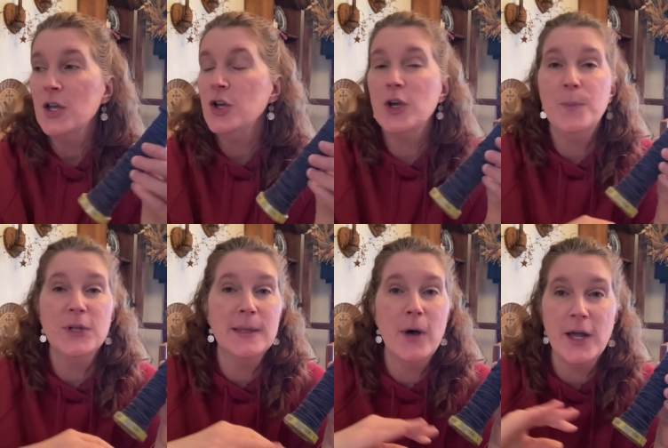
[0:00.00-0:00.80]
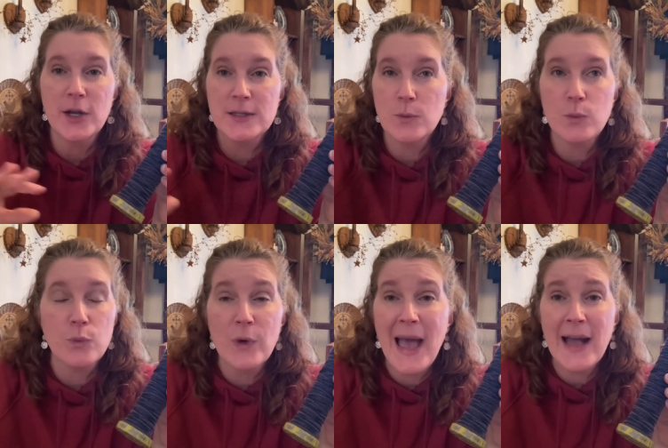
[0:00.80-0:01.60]
You can put them on a
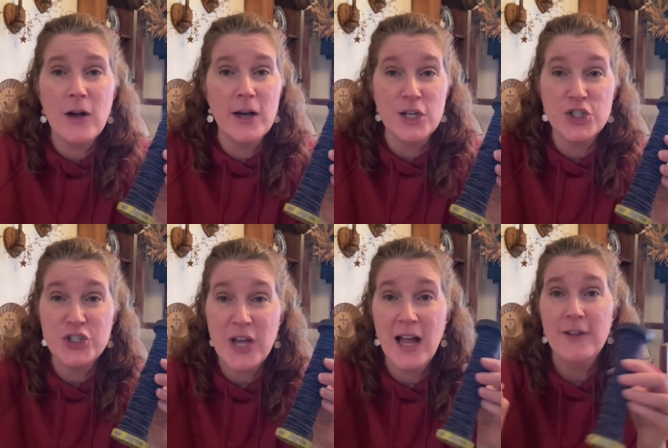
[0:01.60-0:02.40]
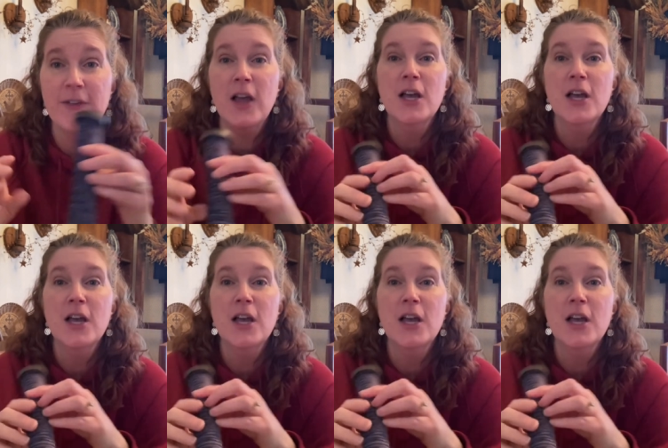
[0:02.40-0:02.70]
rack, on a shelf.